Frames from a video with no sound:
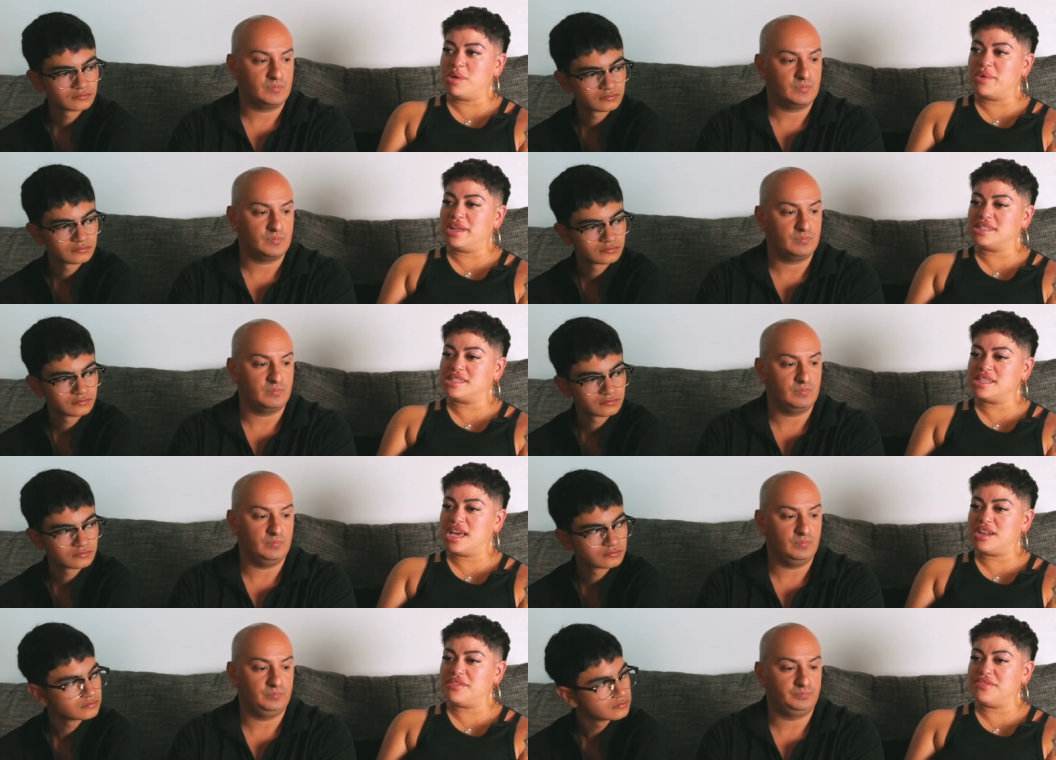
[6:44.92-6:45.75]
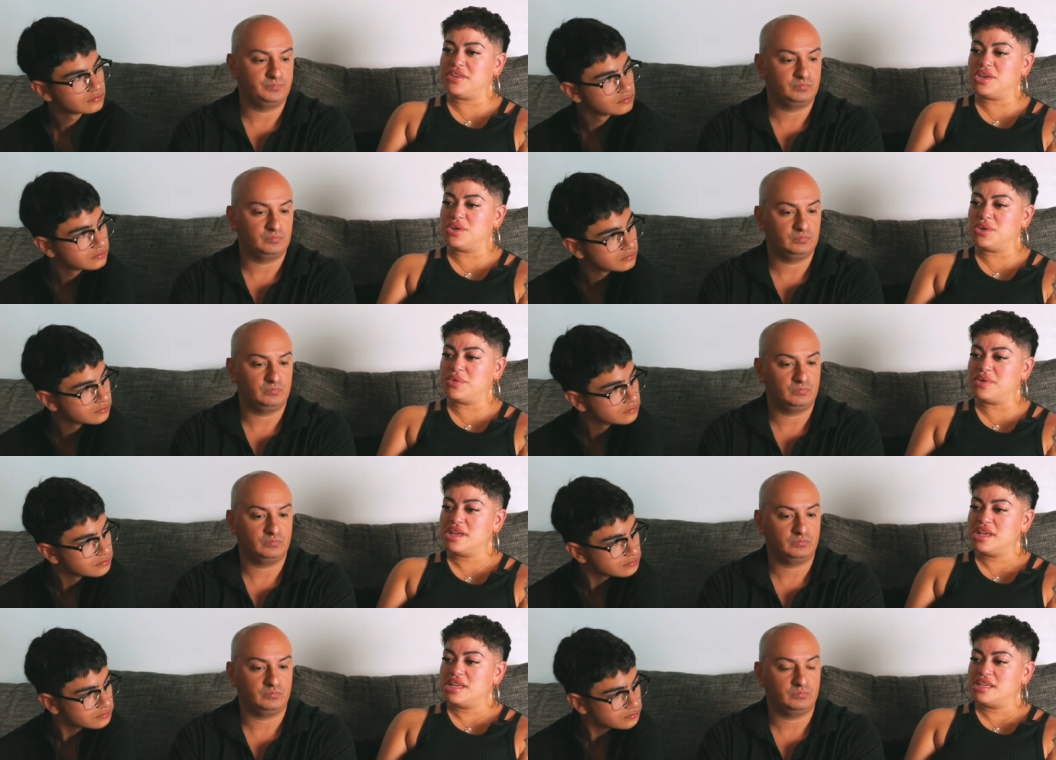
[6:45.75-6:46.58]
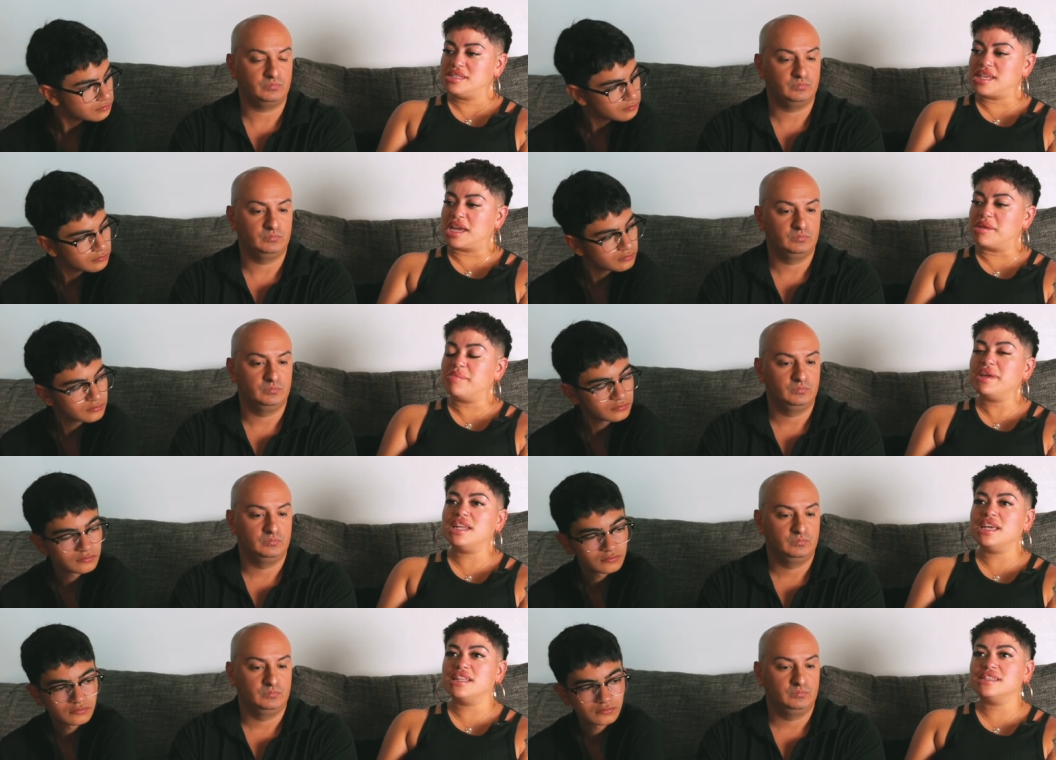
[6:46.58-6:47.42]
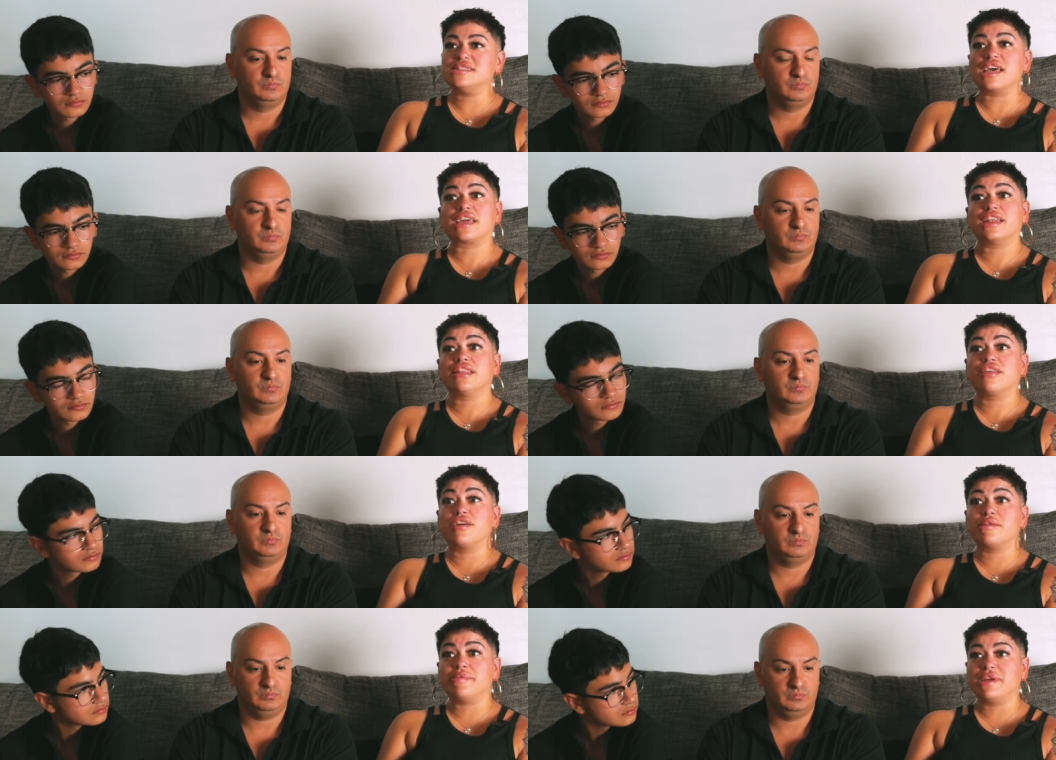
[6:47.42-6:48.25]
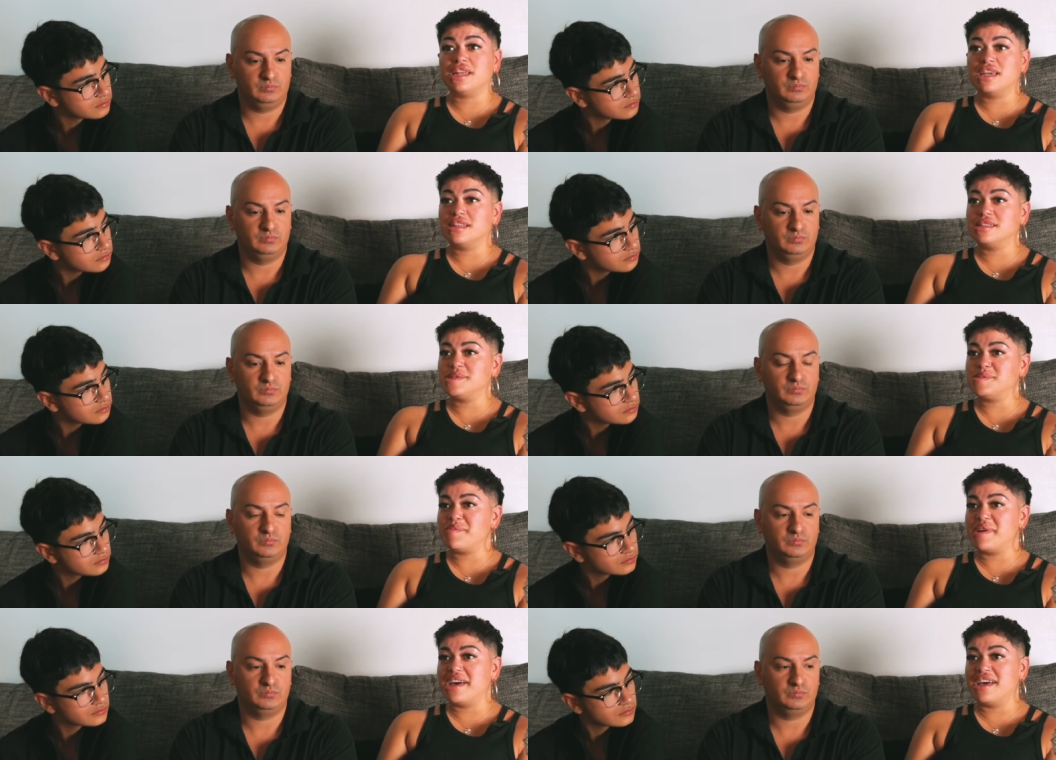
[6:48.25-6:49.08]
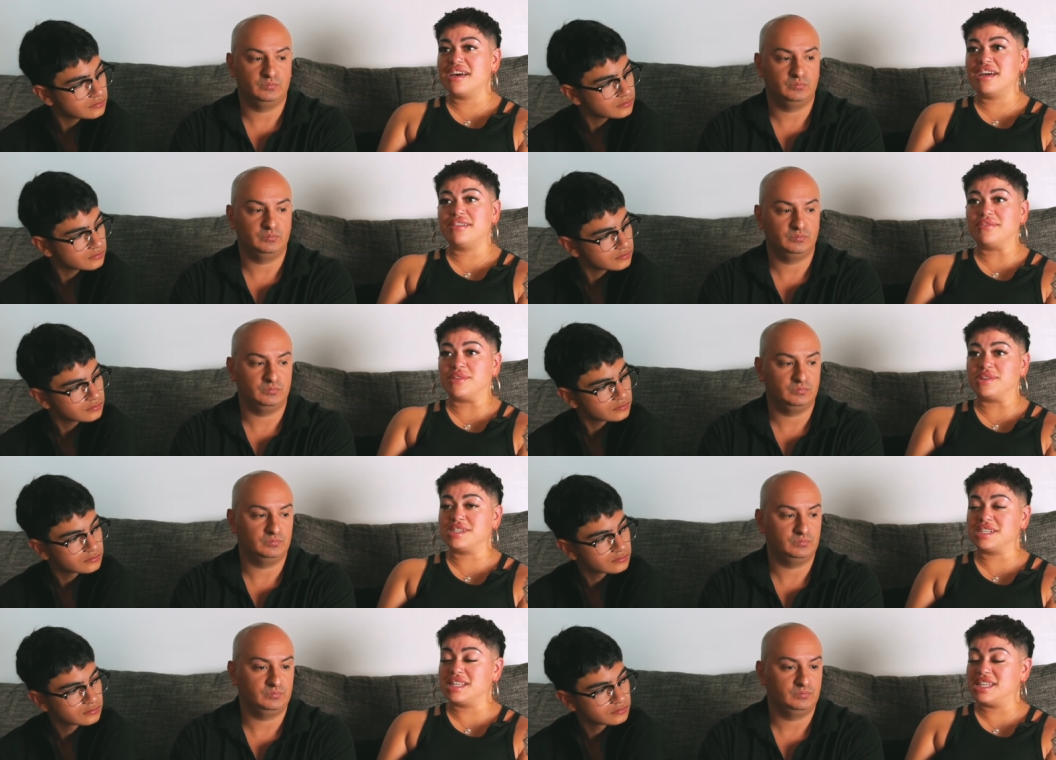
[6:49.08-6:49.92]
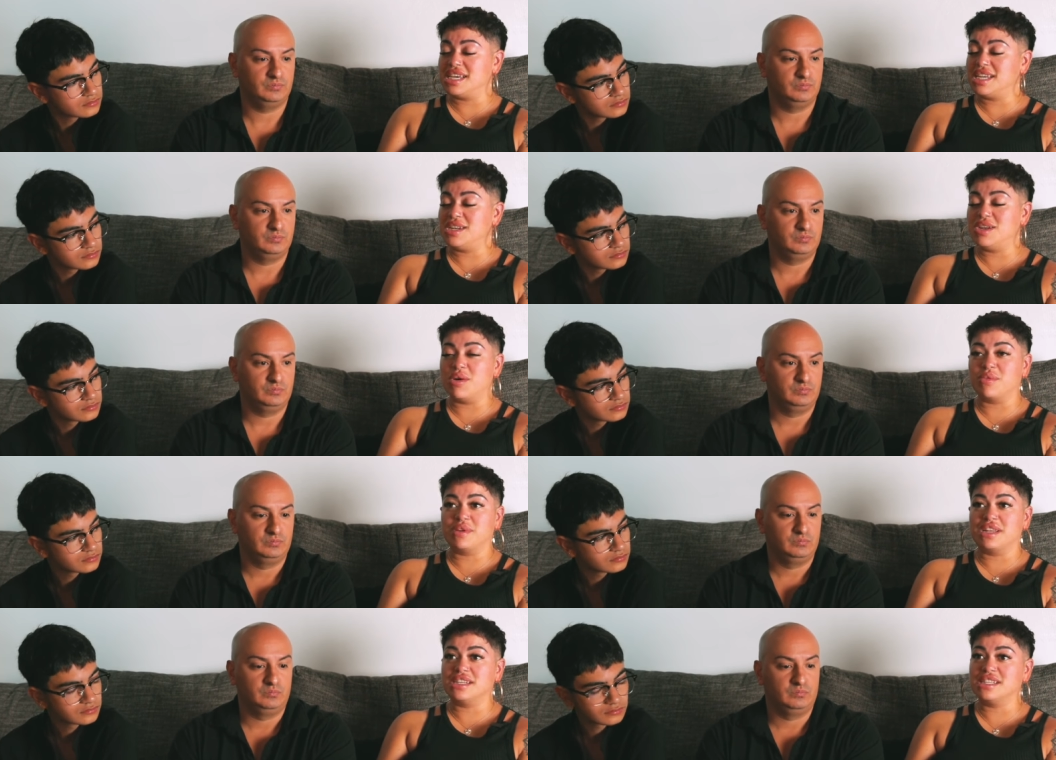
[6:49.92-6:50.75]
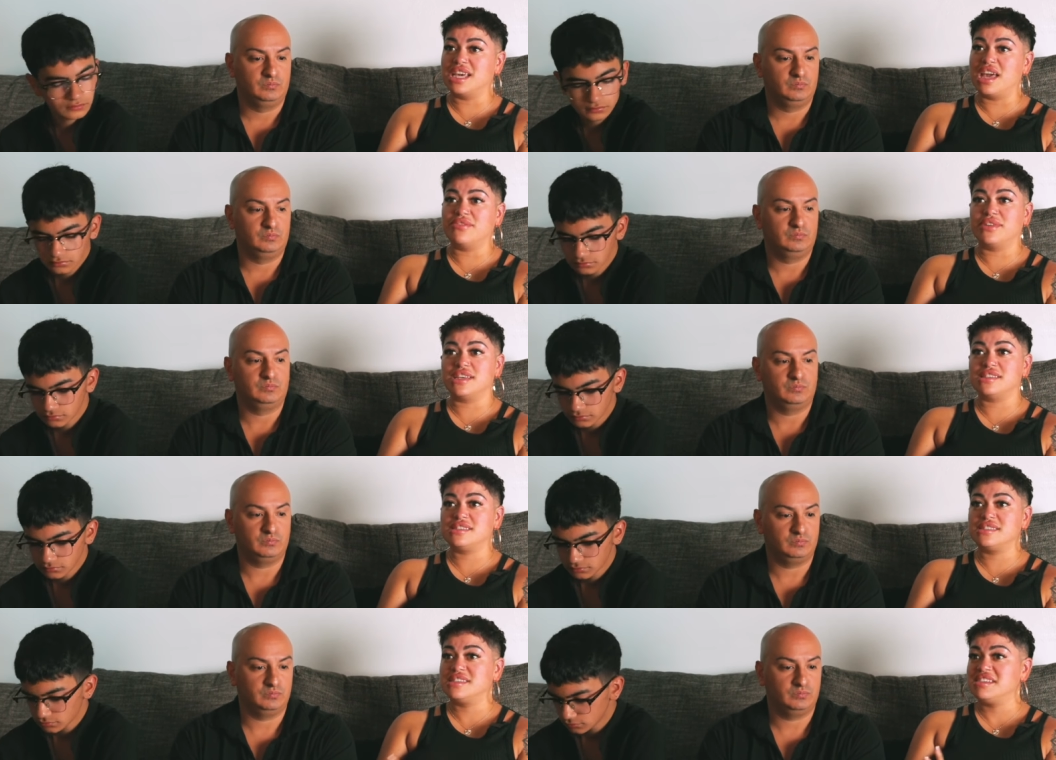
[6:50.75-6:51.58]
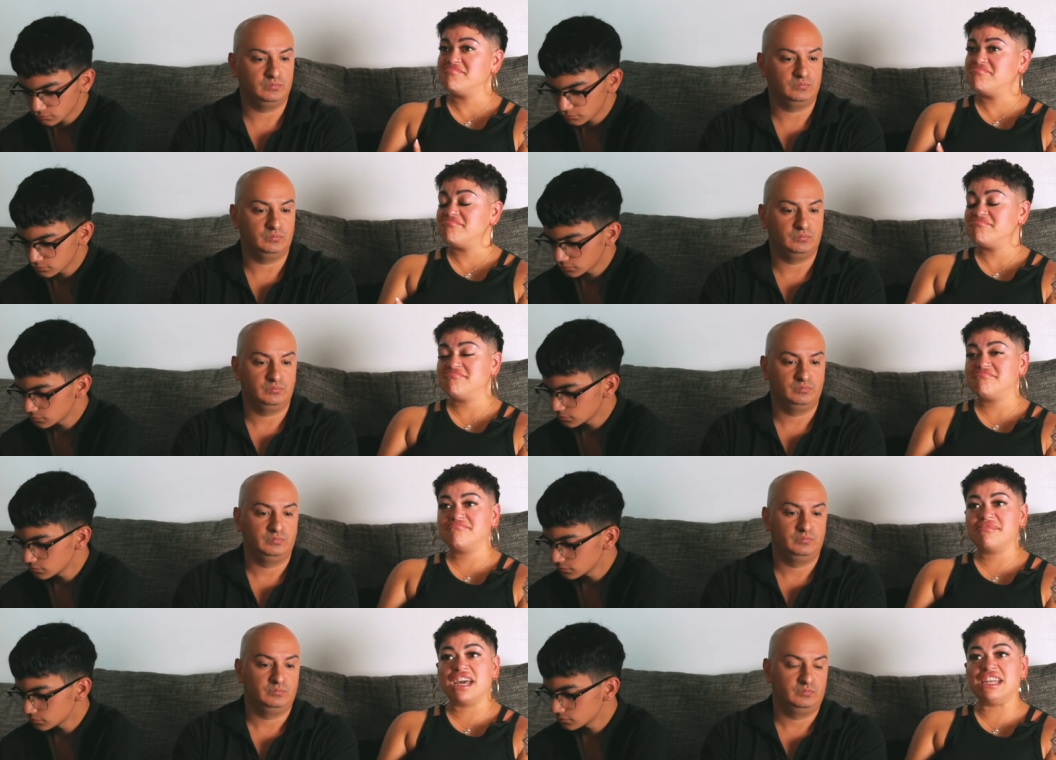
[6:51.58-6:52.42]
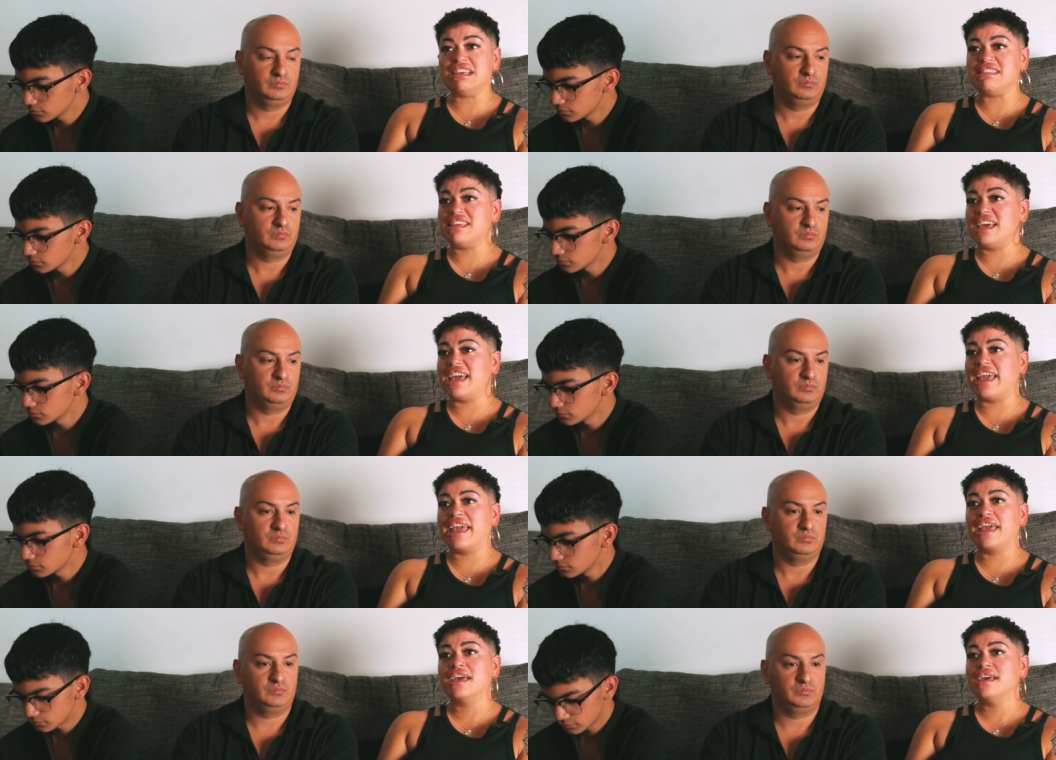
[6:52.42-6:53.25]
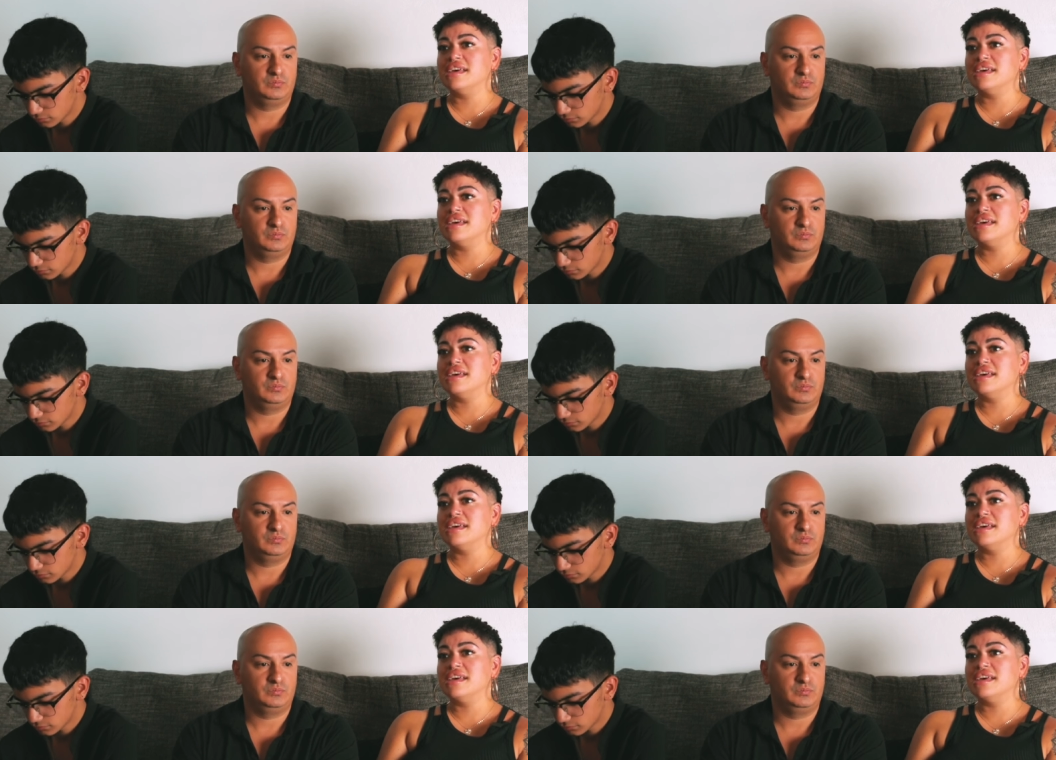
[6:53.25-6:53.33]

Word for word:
Speaker 1: we went to get a few second opinions, second and third opinions, but unfortunately, no one gave us anything